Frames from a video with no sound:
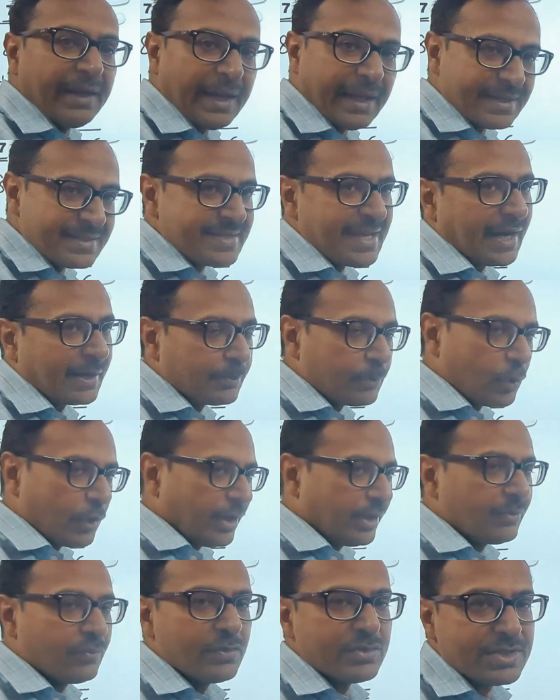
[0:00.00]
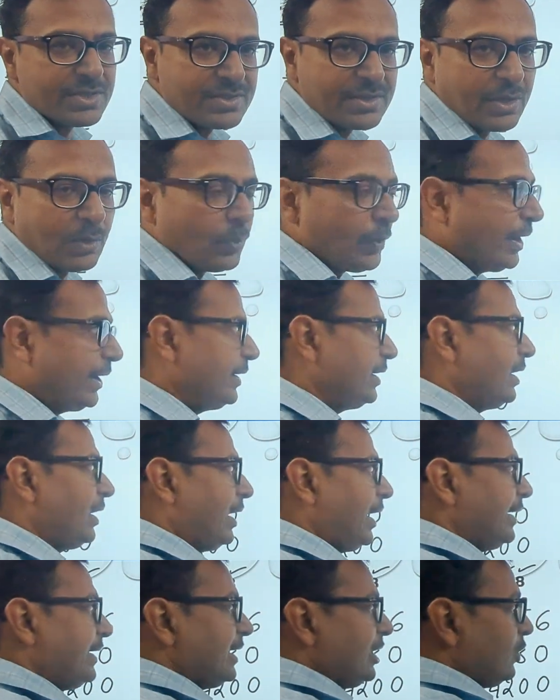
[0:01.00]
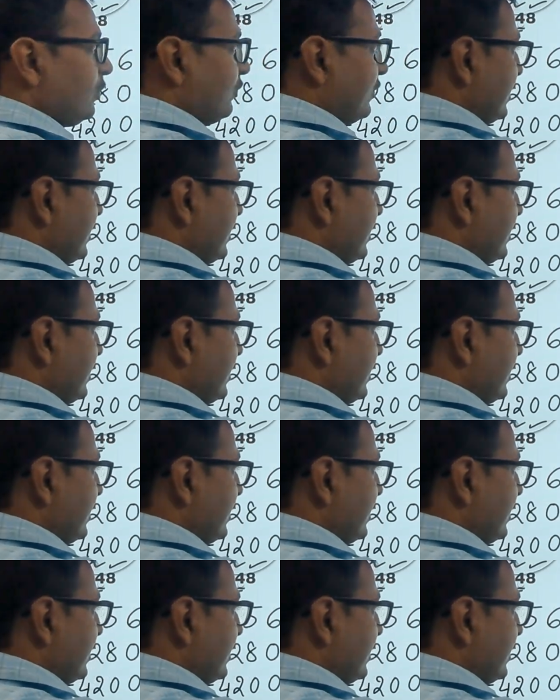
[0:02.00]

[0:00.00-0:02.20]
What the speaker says: exact product which is required. I tell you,